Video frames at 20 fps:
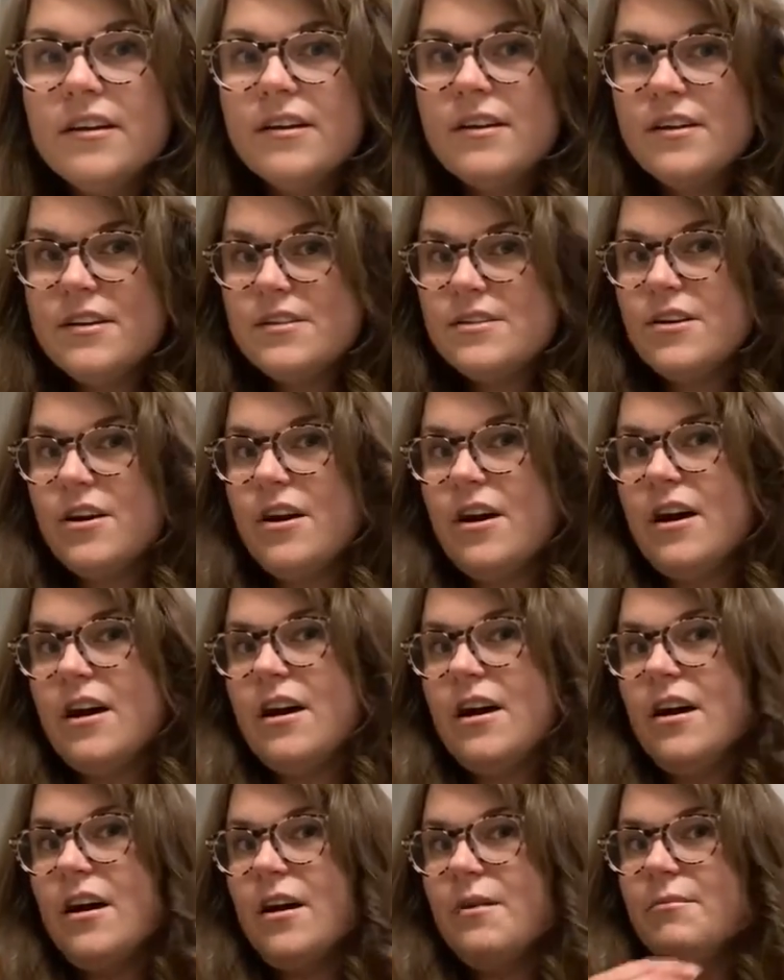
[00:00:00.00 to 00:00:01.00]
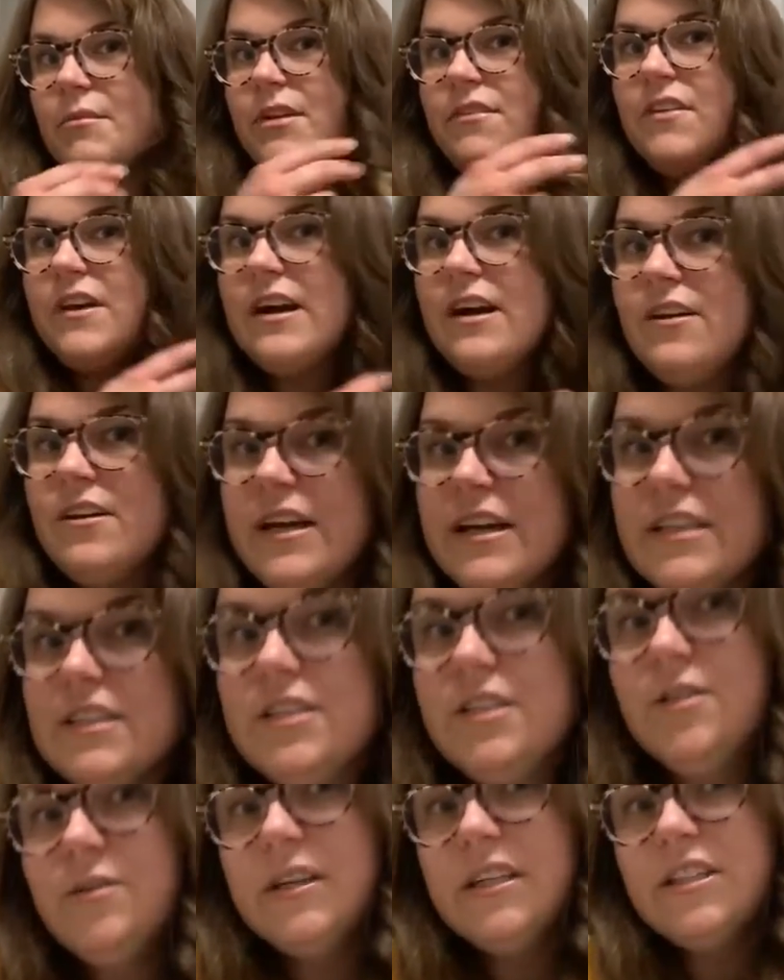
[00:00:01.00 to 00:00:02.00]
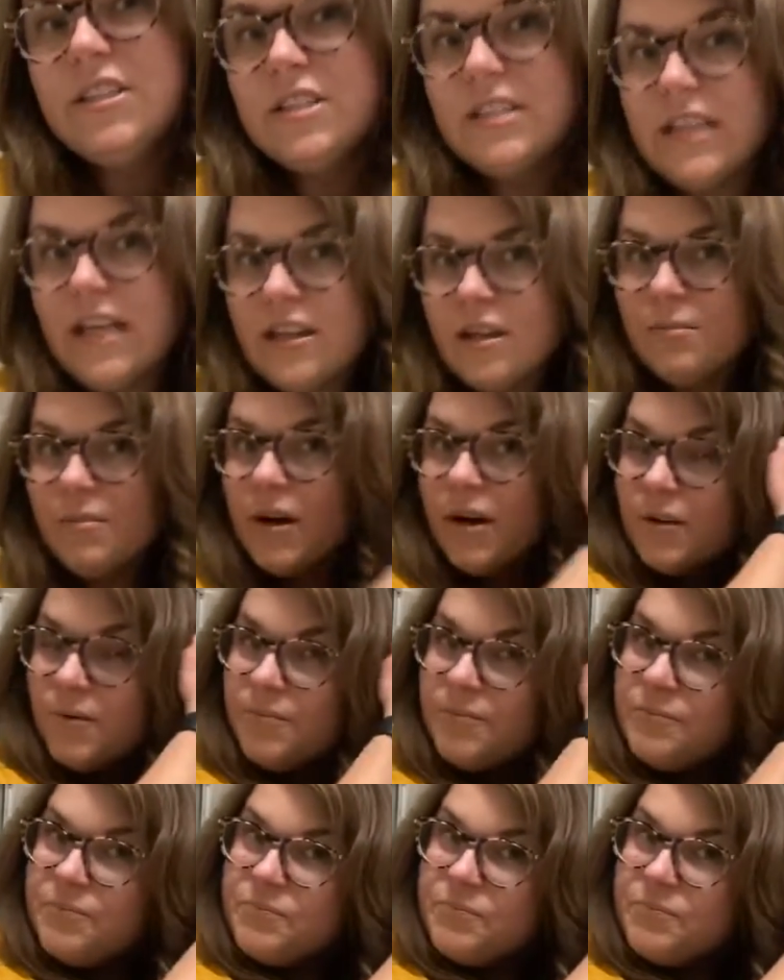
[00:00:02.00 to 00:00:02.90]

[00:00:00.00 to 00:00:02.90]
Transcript: So I'm leaving out like 2 inches at the bottom.